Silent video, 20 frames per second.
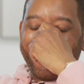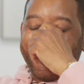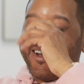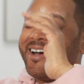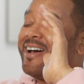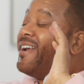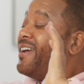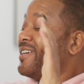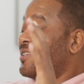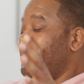
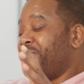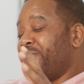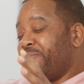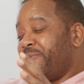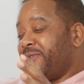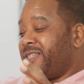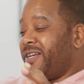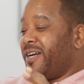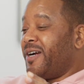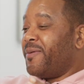I done had some
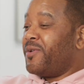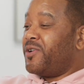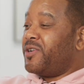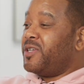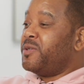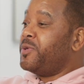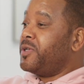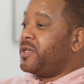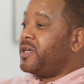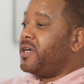trippy
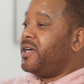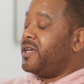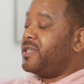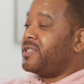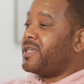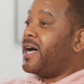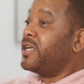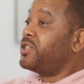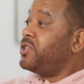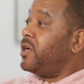ceremonies
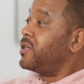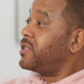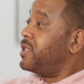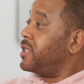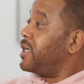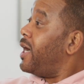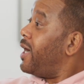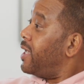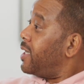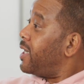because I talk to
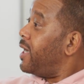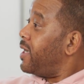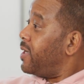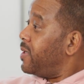God like